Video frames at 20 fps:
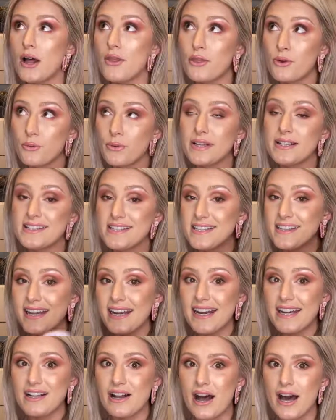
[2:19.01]
The reason that
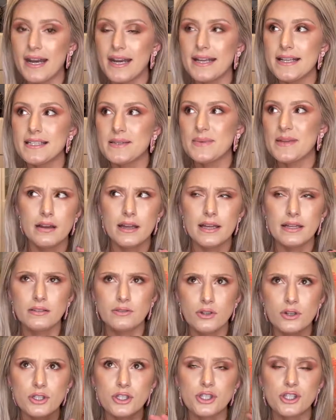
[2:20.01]
I got it is because it
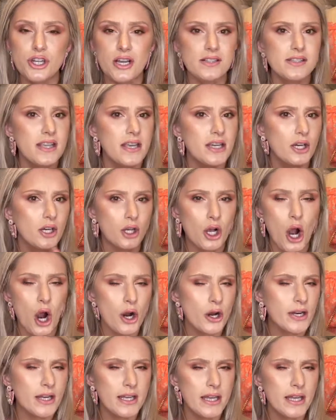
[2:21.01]
looks just like a
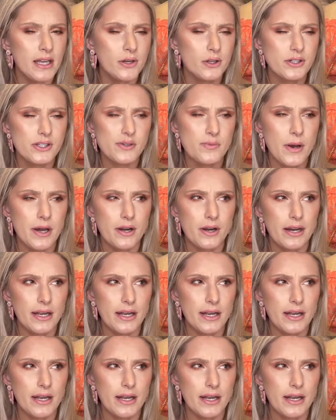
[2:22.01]
cardigan or sweater.